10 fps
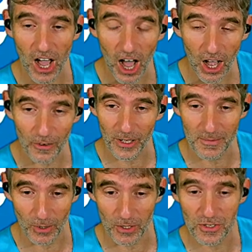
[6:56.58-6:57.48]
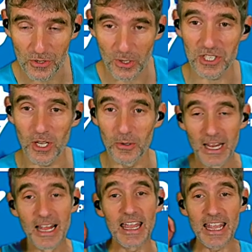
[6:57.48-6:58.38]
a heart rate monitor as well. So
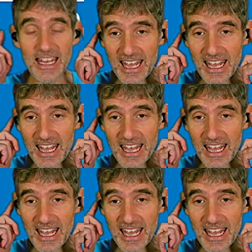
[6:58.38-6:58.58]
in